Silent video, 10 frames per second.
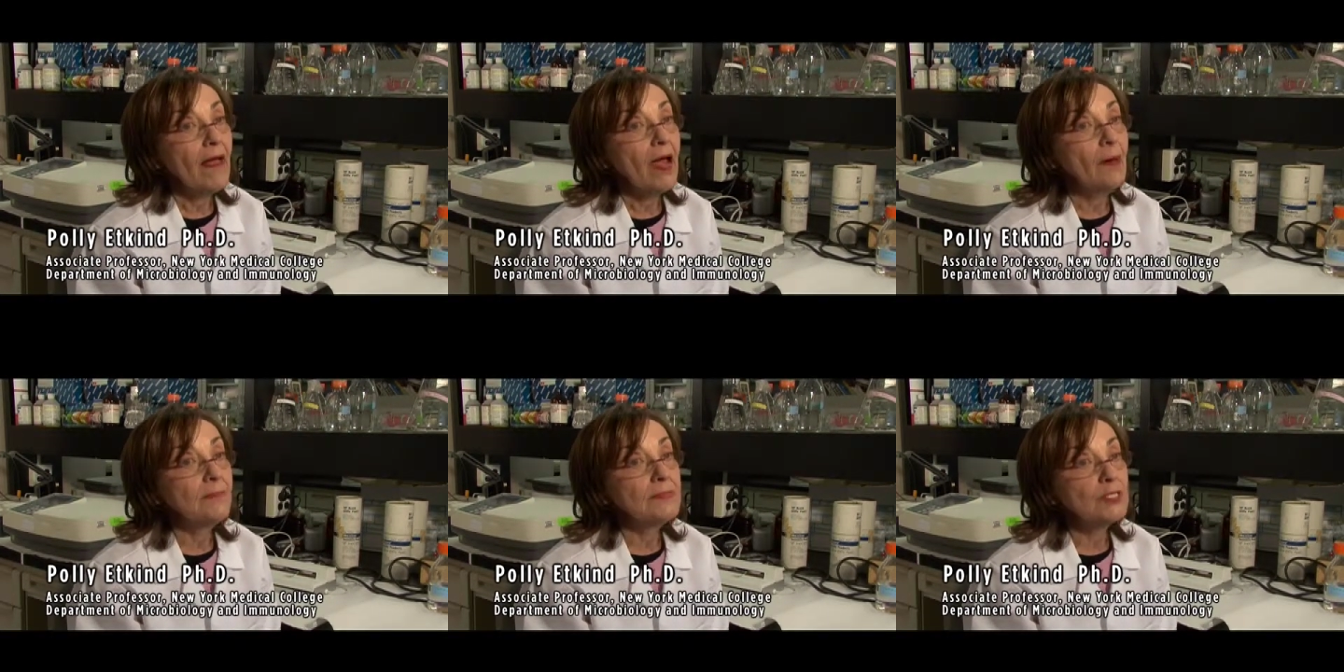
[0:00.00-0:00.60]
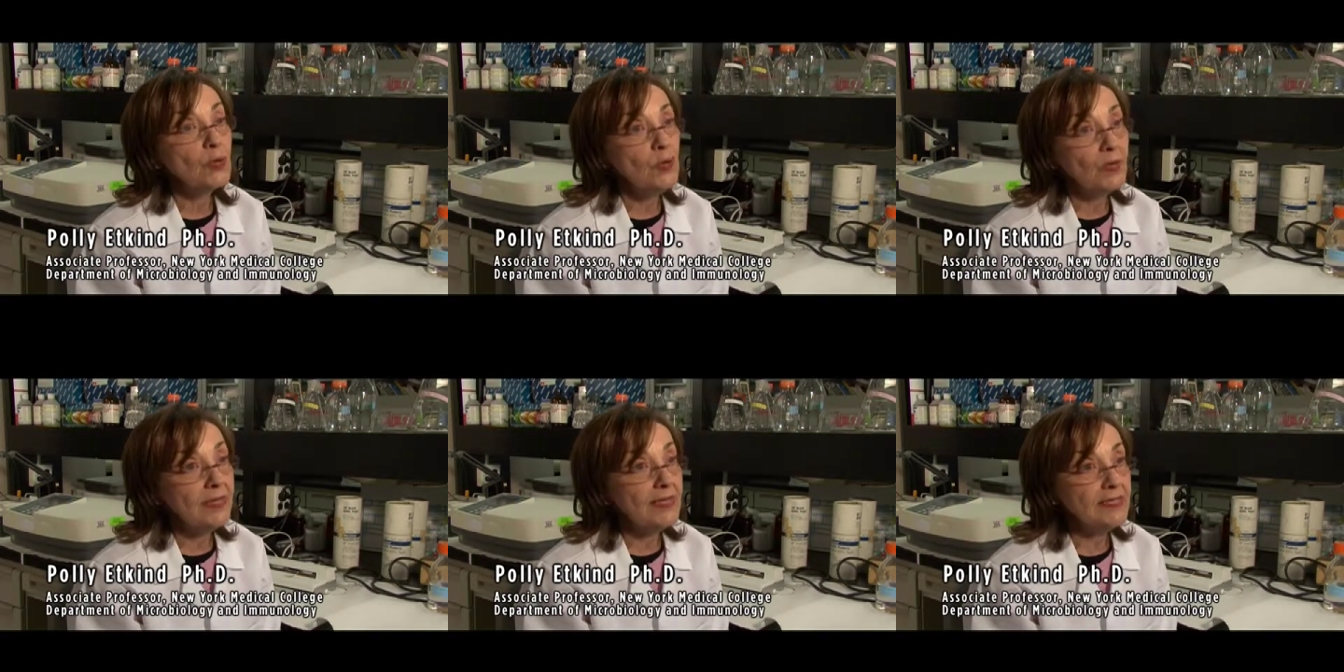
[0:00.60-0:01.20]

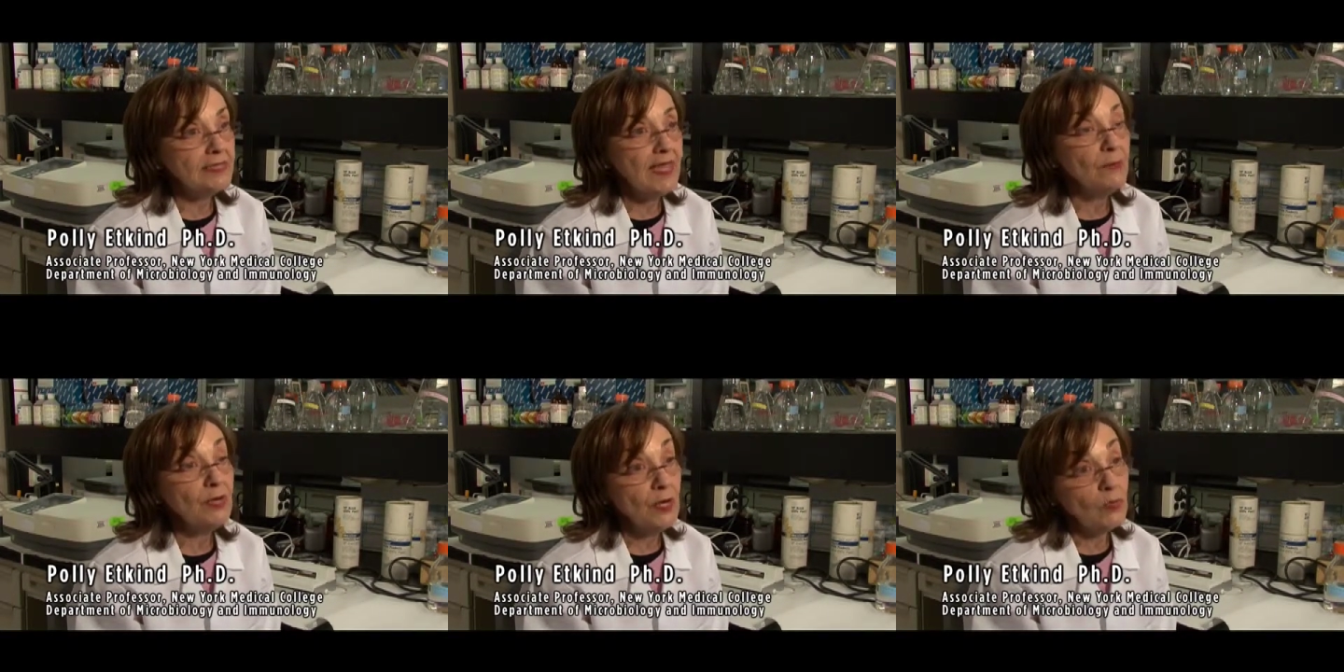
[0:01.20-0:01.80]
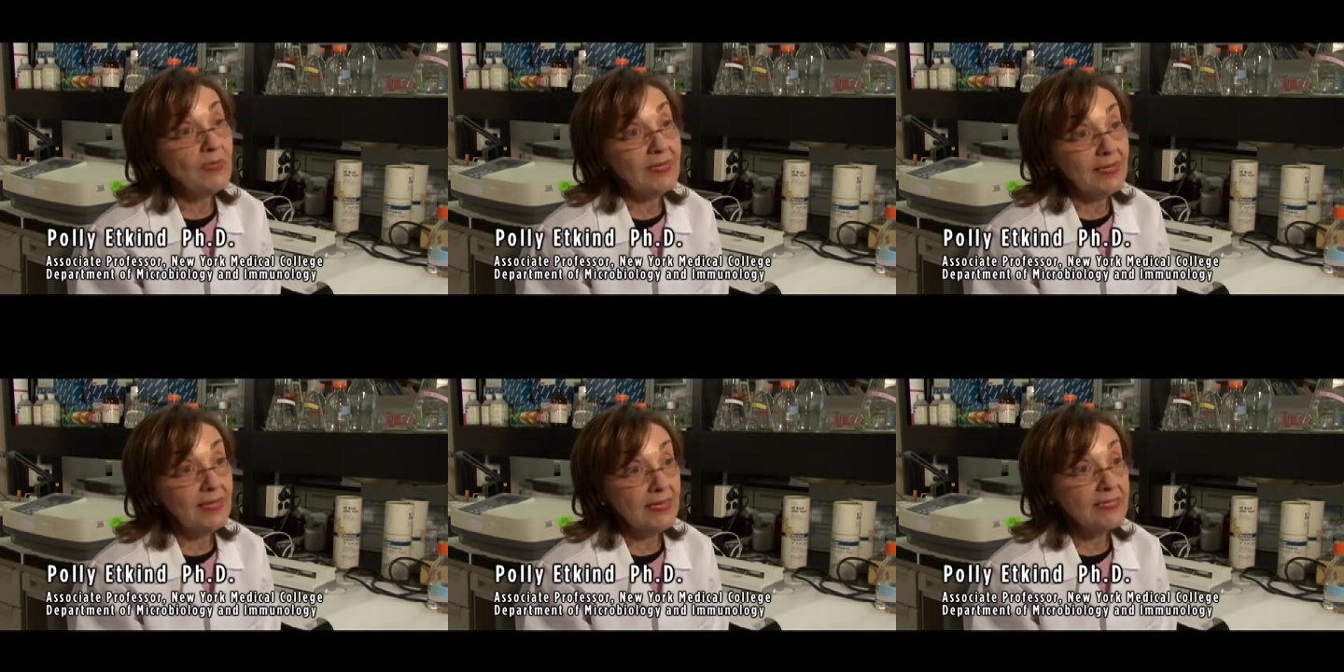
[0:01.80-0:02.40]
And we know
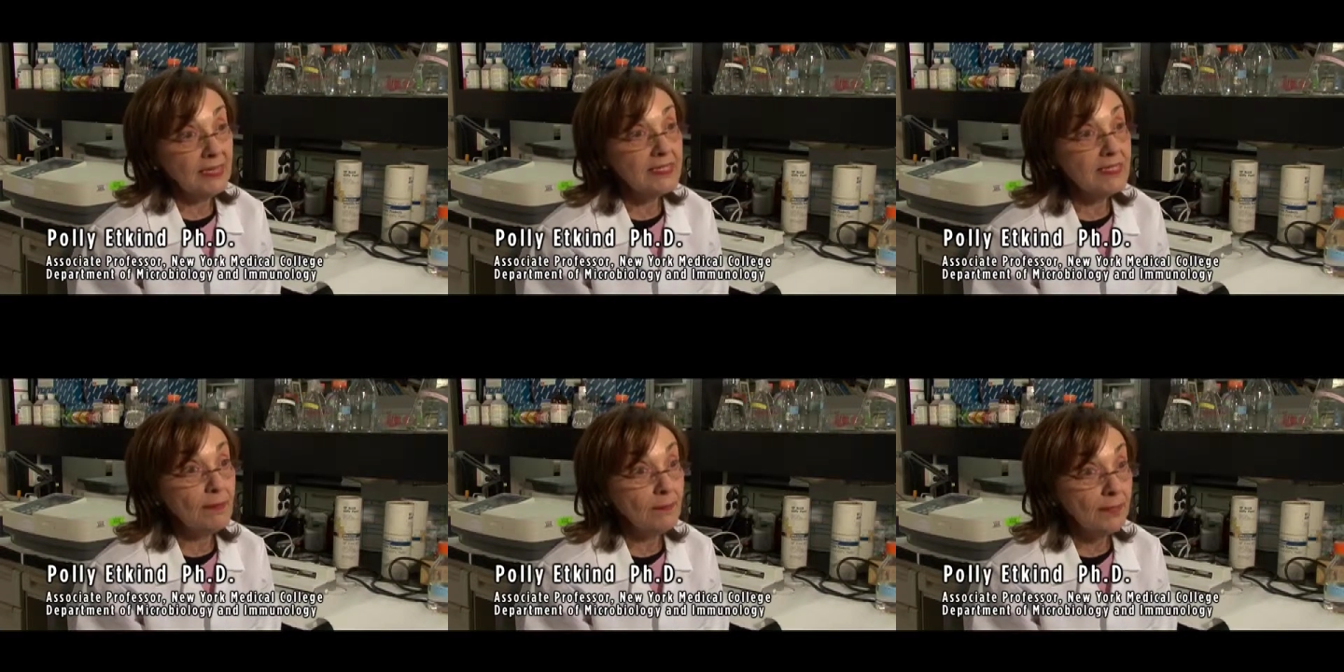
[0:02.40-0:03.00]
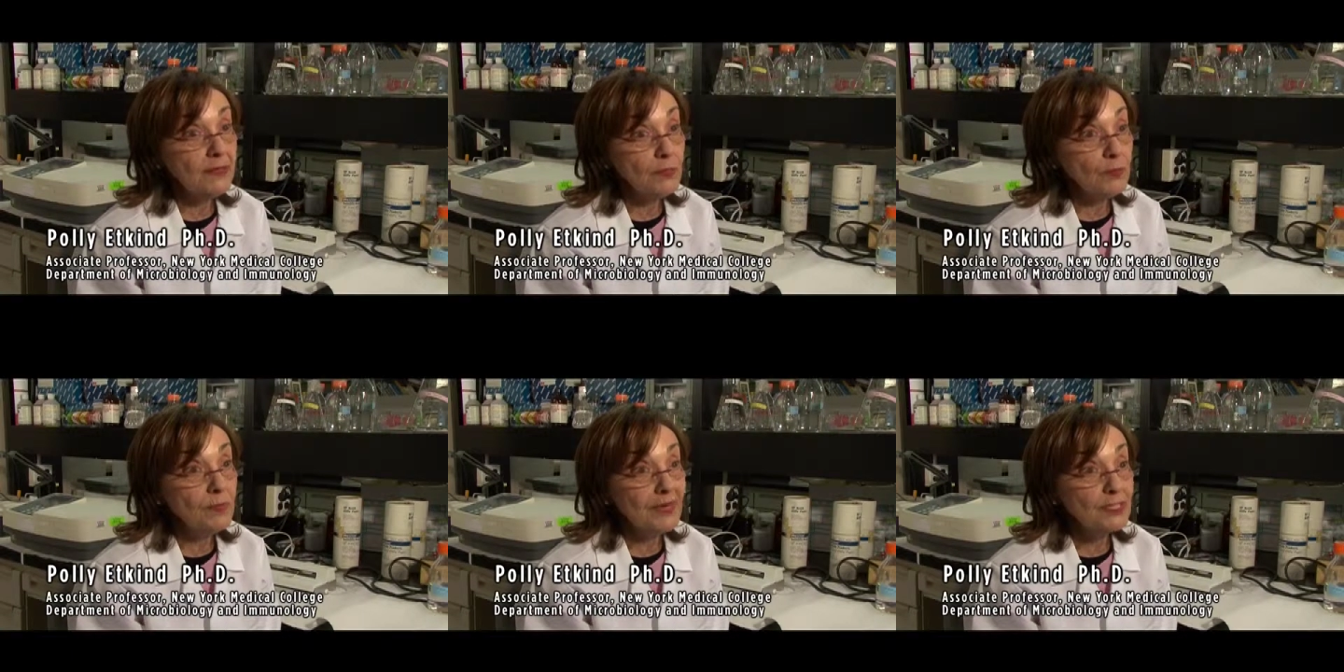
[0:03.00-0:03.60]
that it does in the
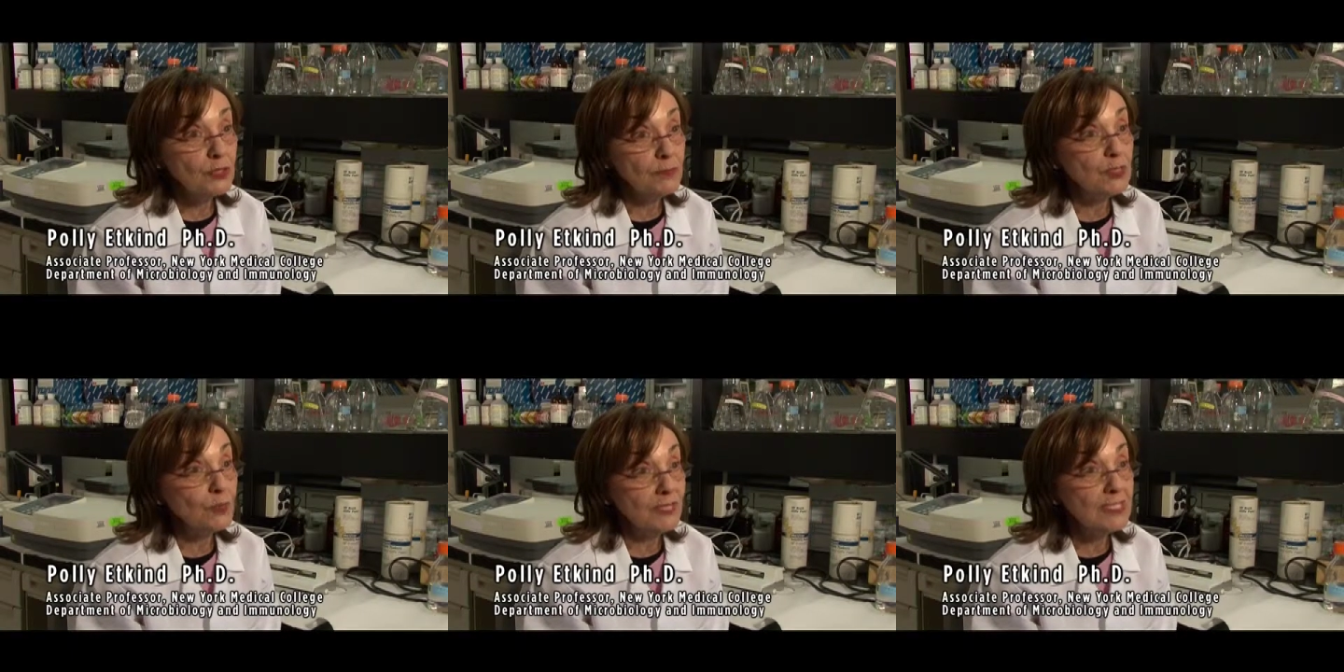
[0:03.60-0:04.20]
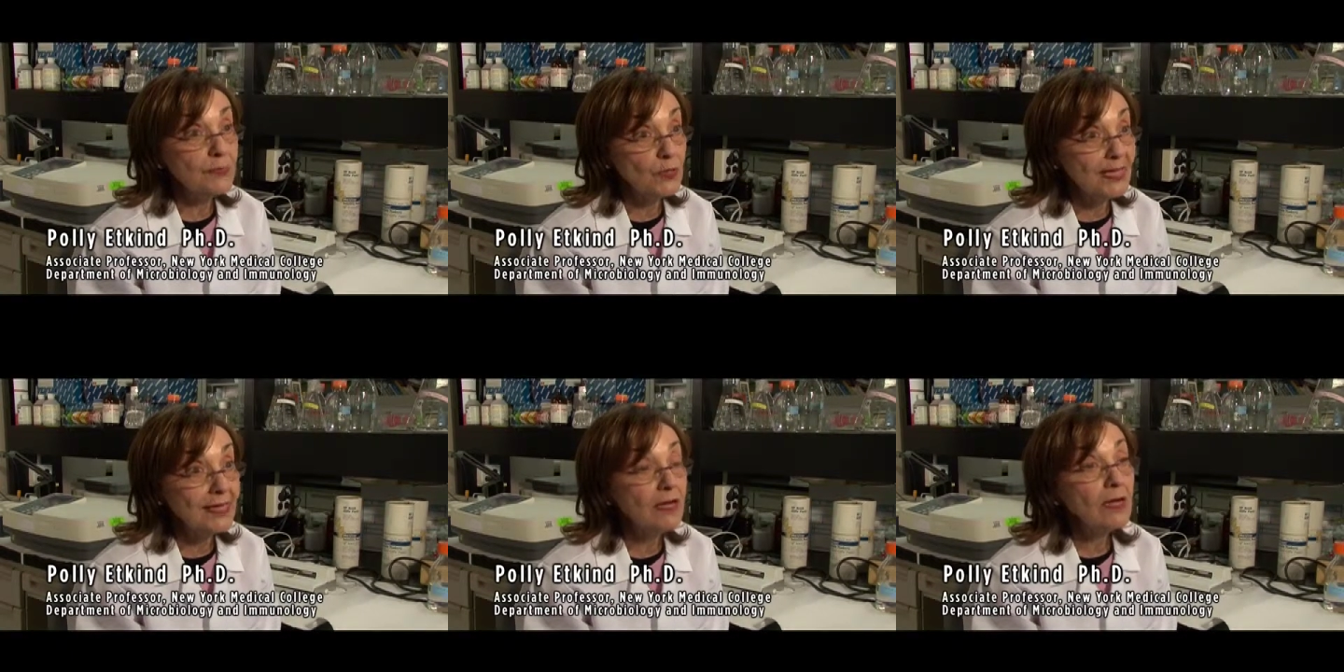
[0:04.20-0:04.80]
human breast tumors, once it's put
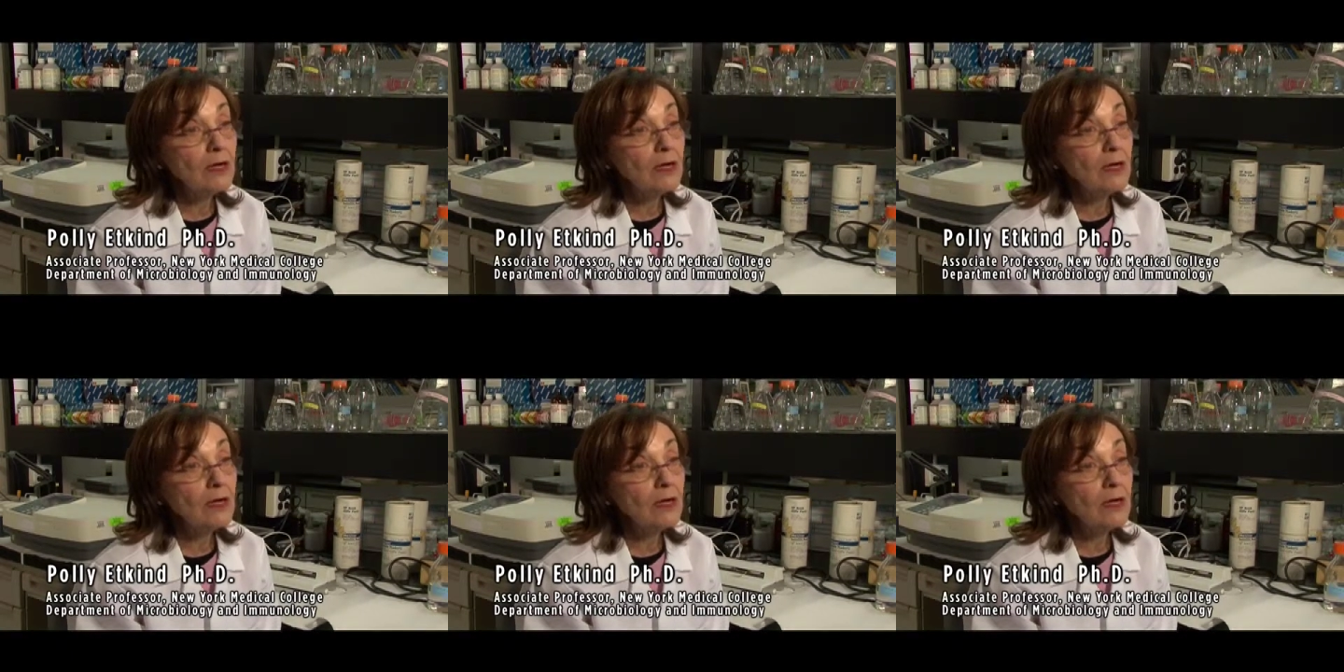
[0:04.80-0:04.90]
in,